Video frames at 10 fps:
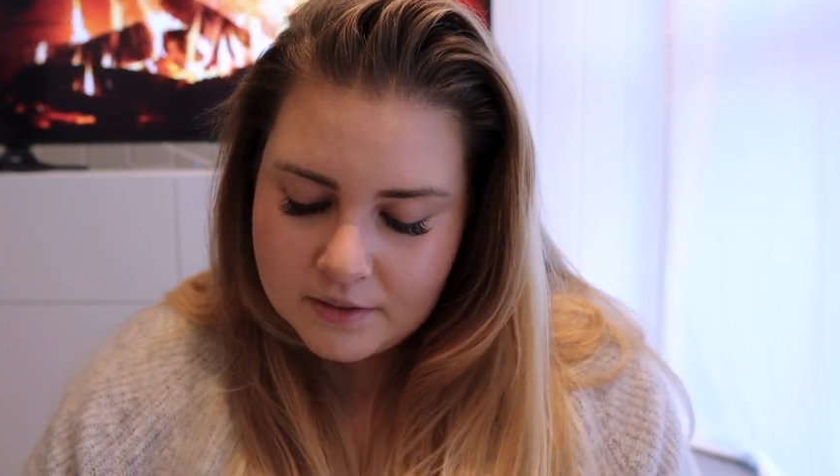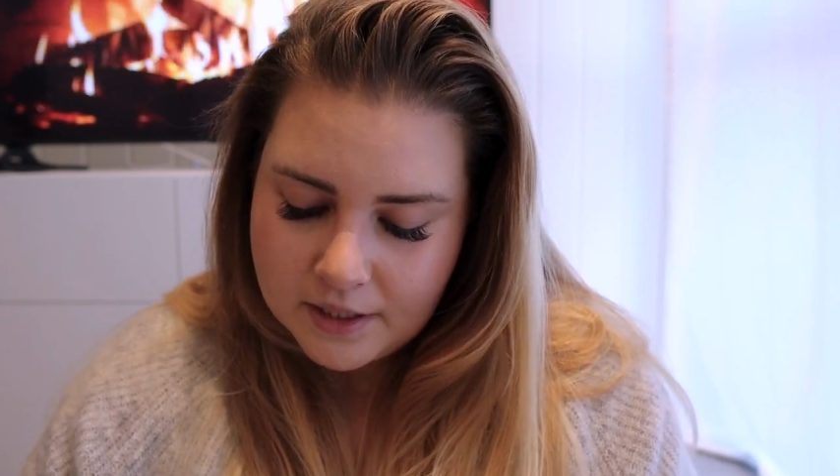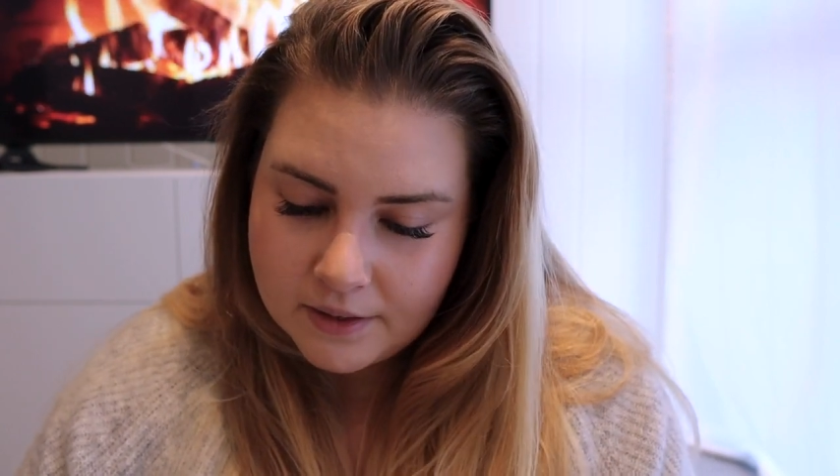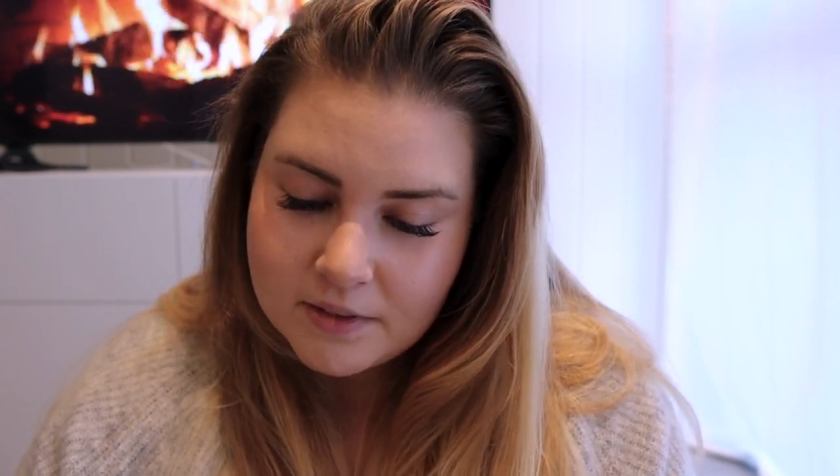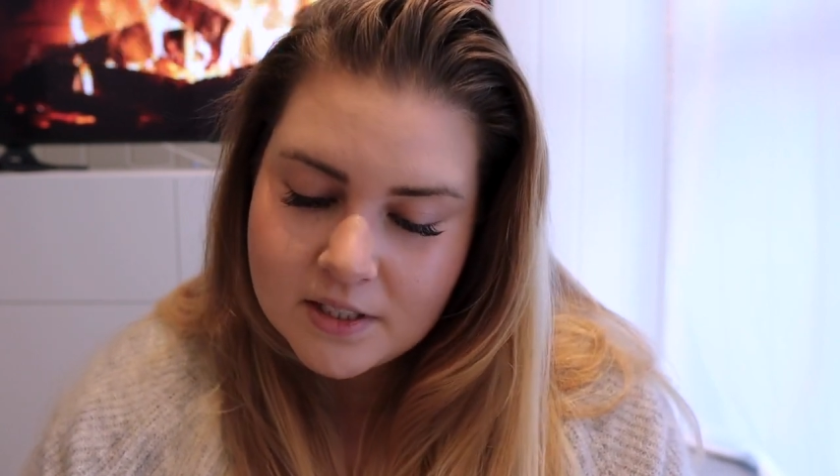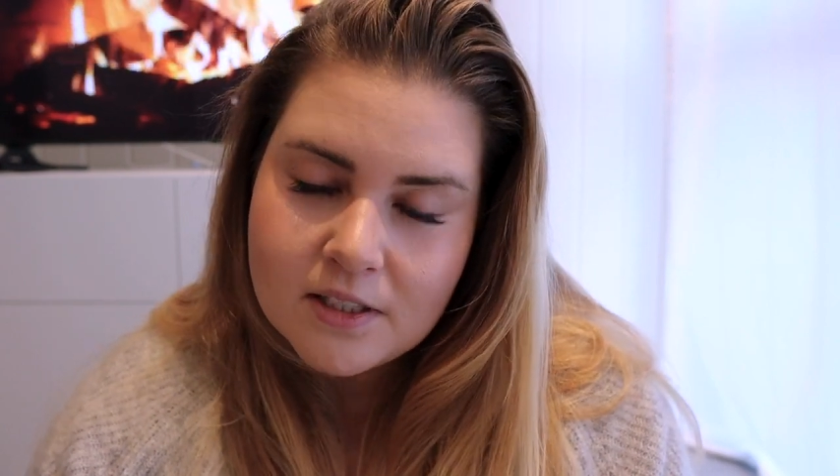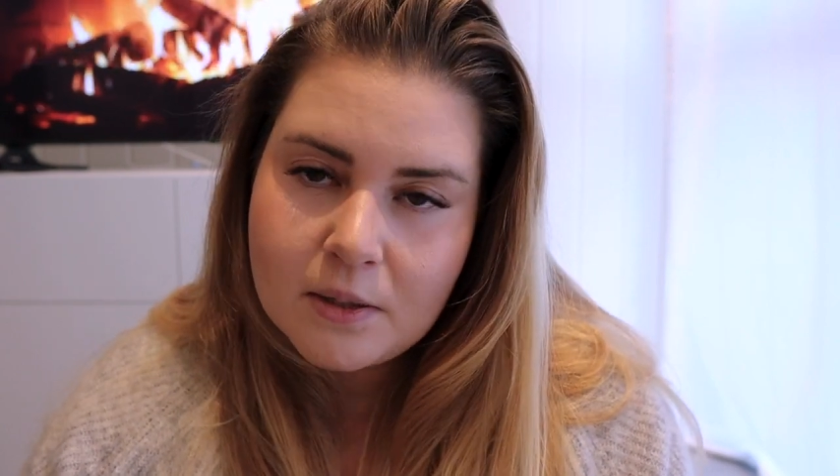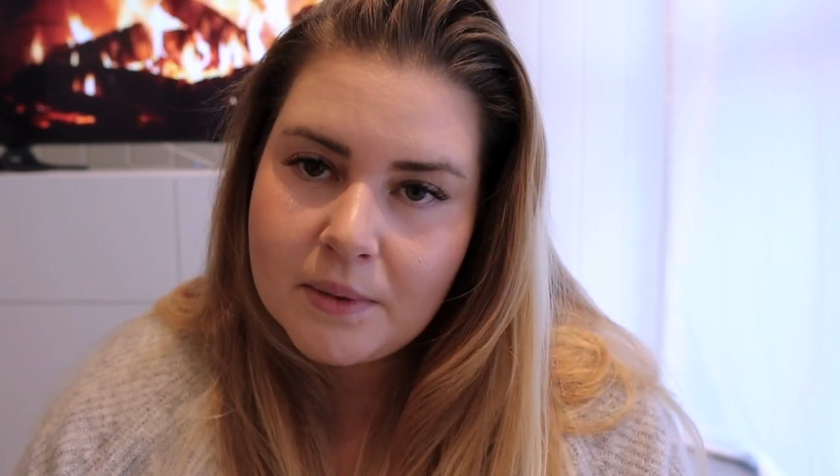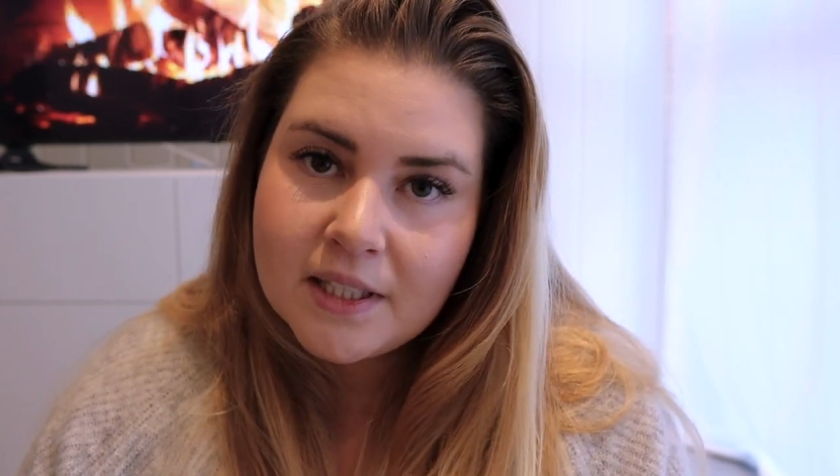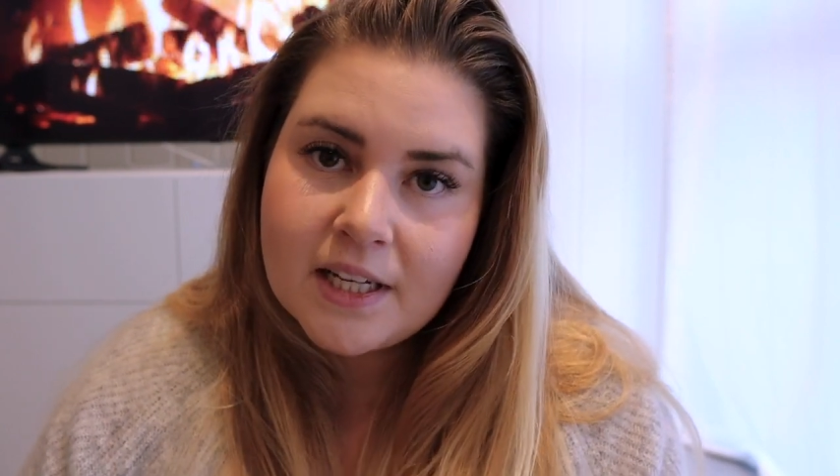Yeah, this is
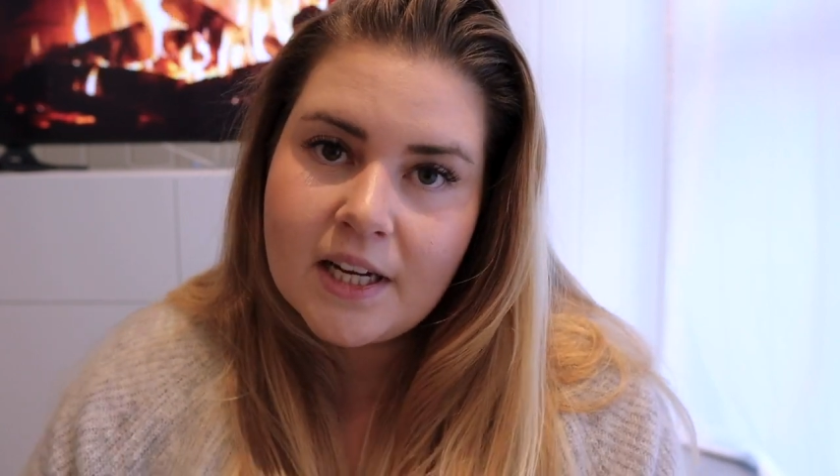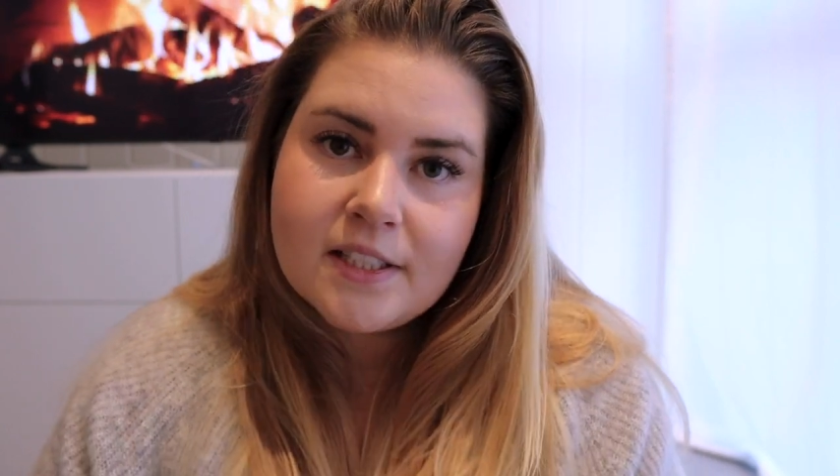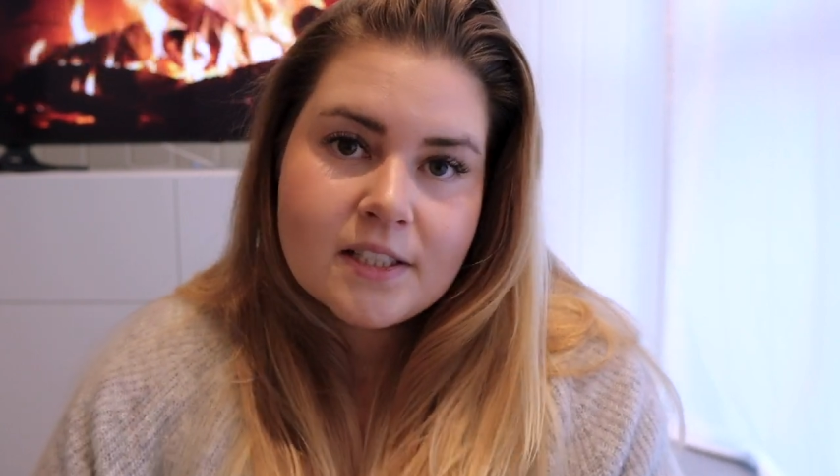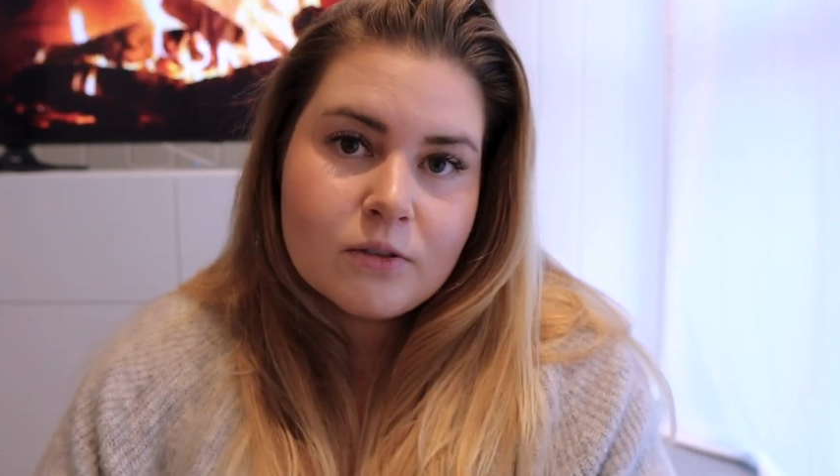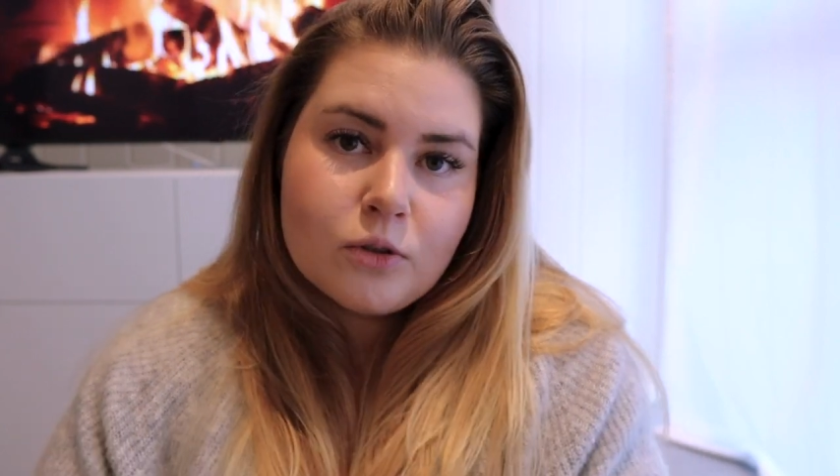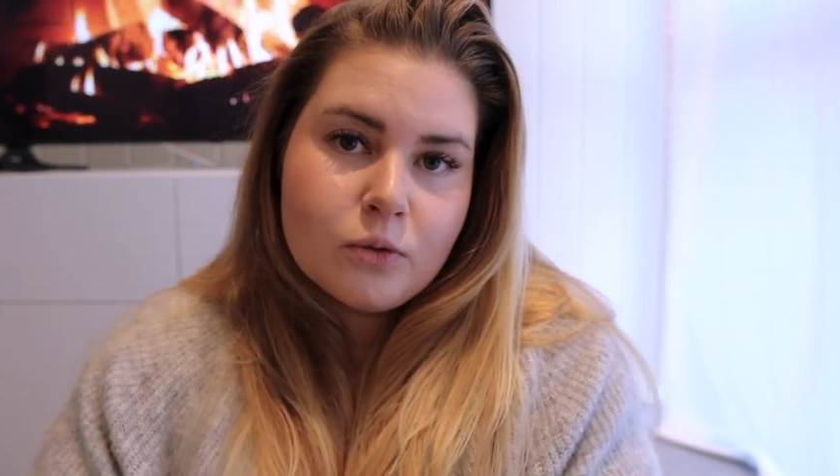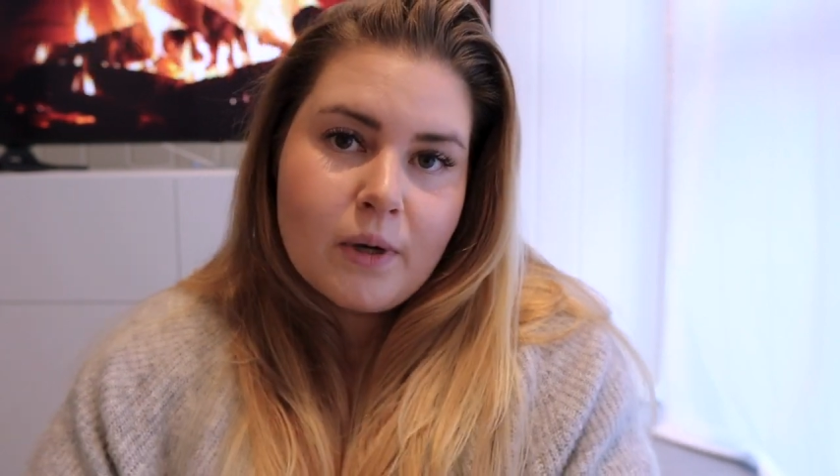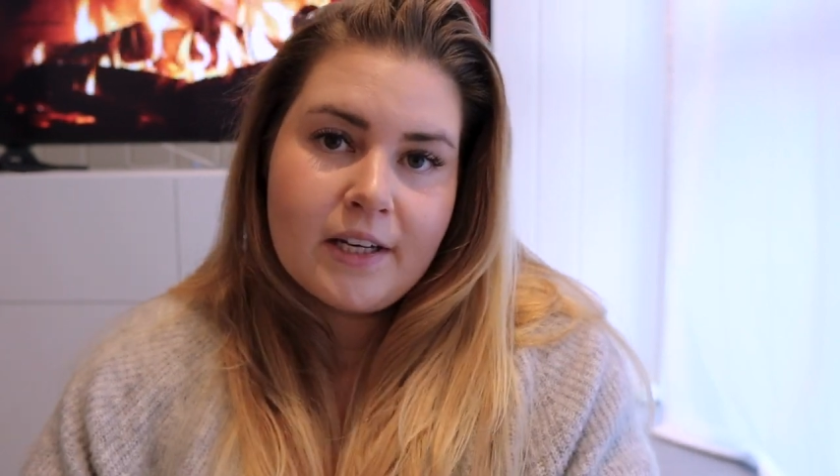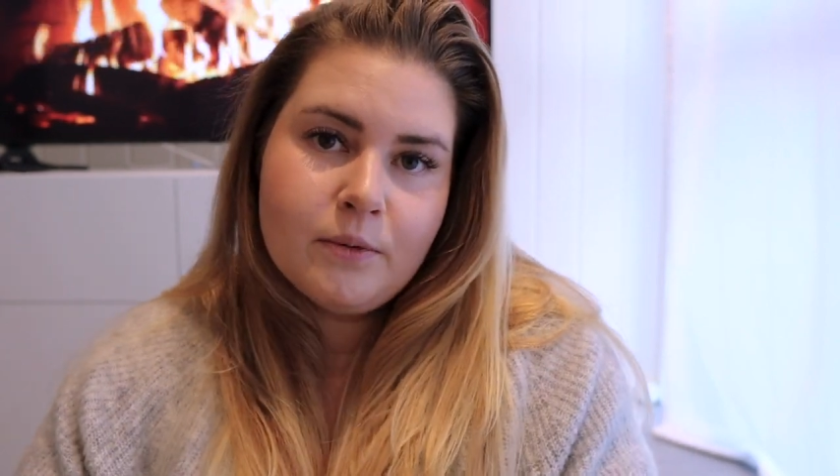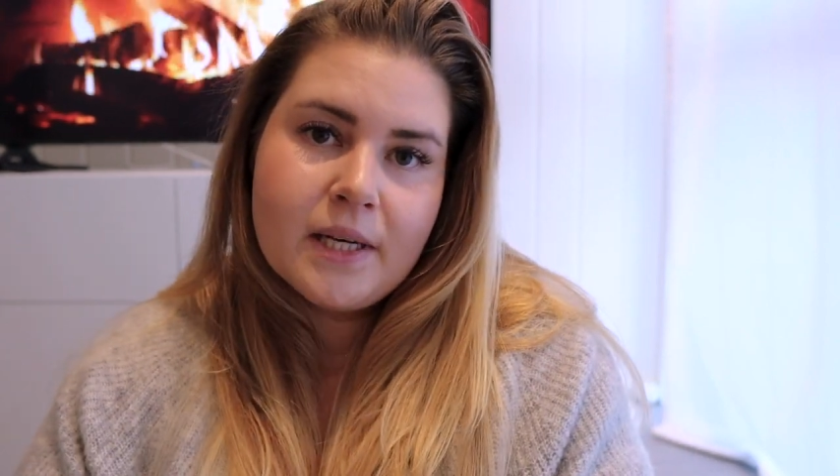something that I still do
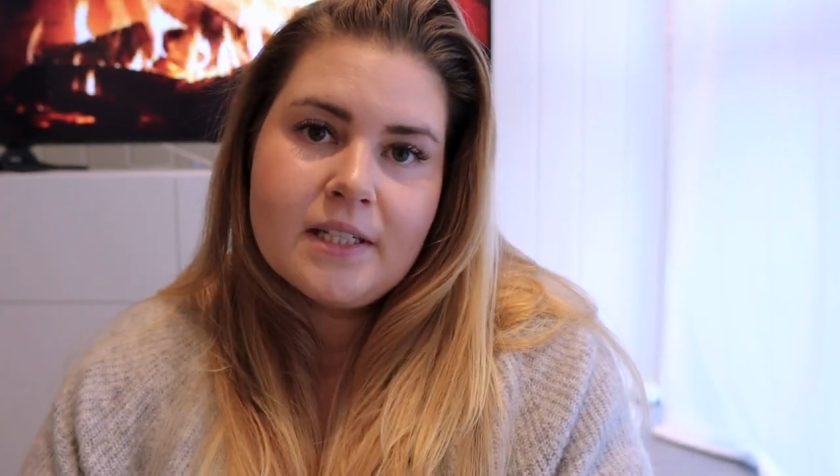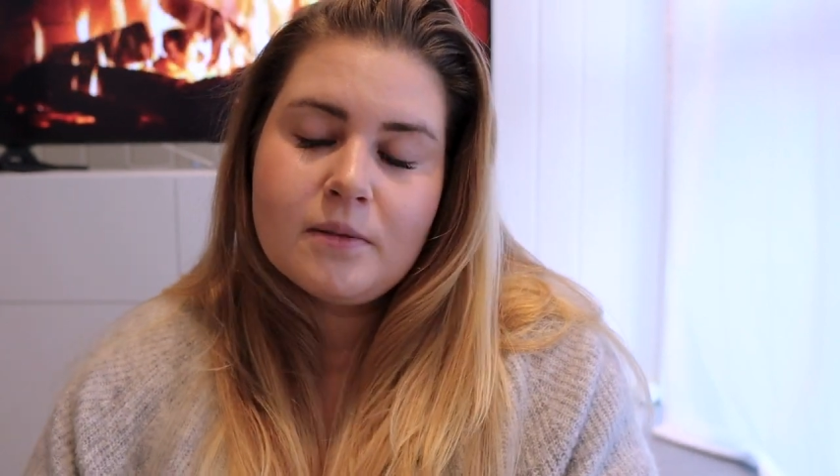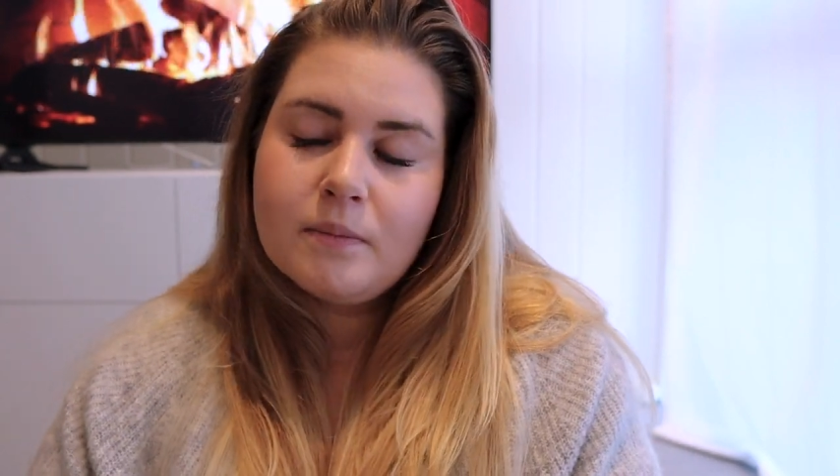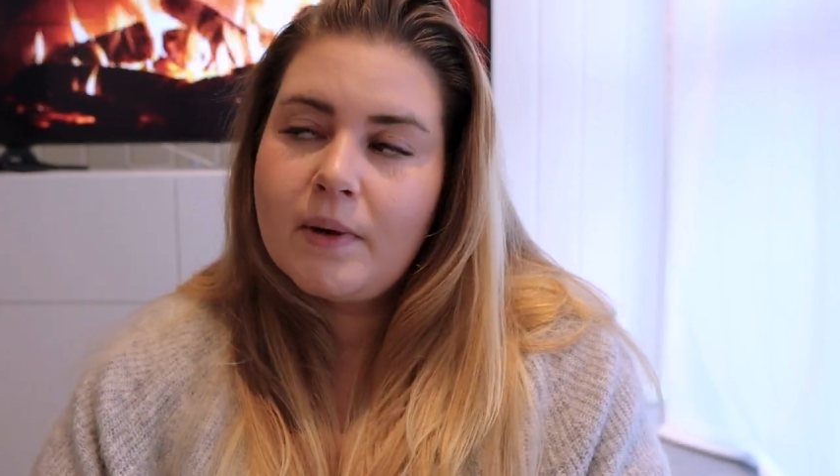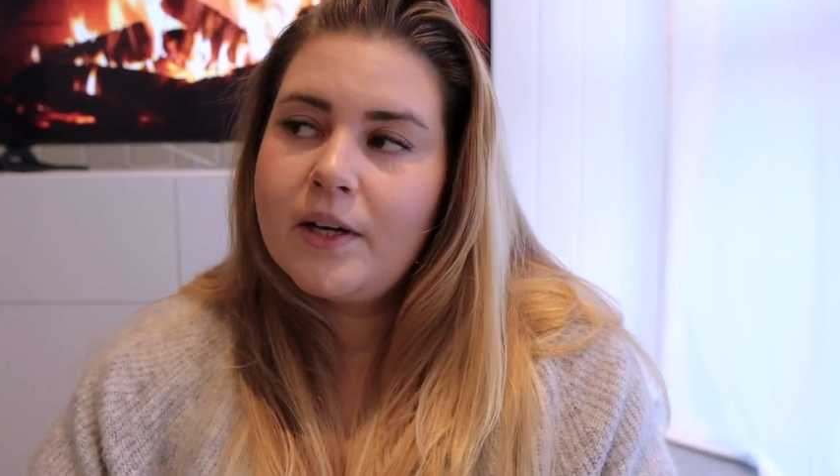anyways.